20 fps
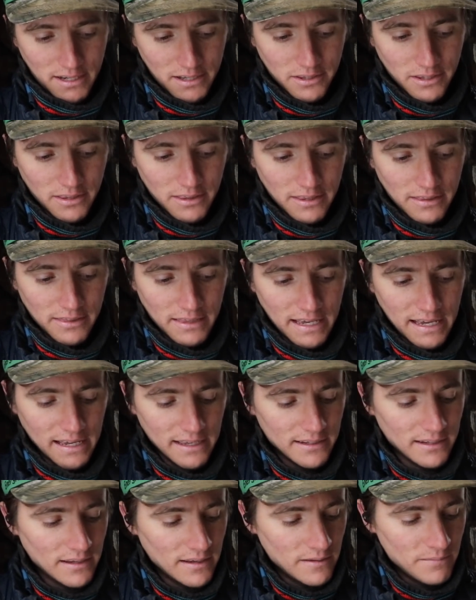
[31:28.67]
Other than
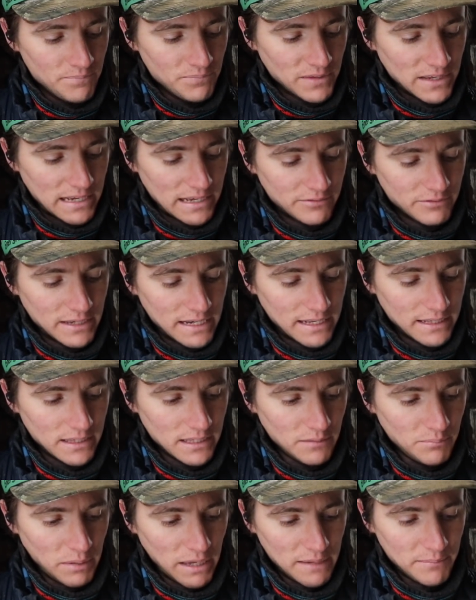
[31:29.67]
that, I've got
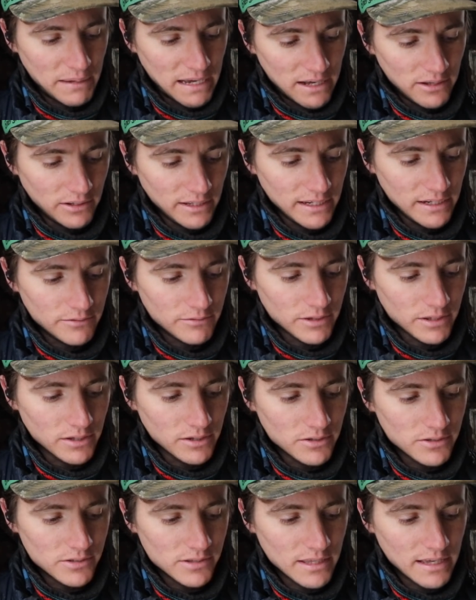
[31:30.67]
the PayPal link for
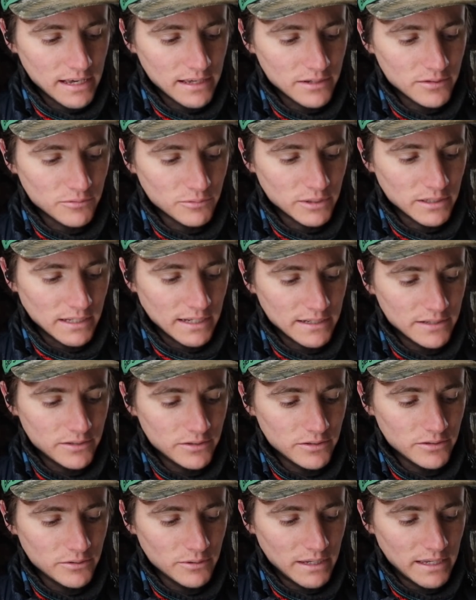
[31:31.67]
those that would like to
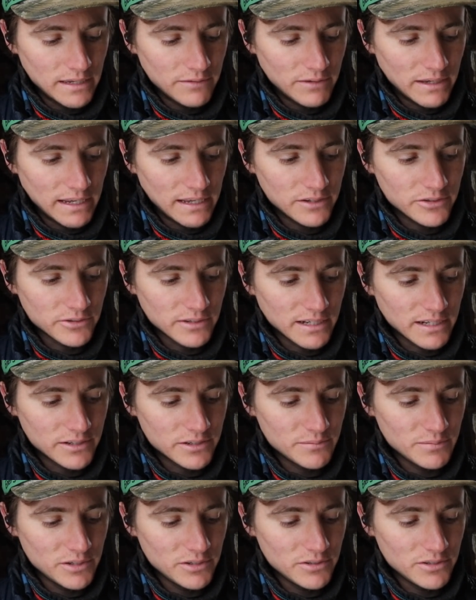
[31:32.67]
do a financial
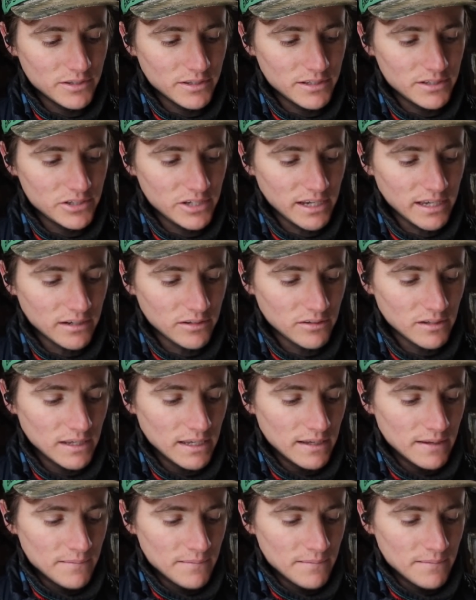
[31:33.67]
contribution to the channel.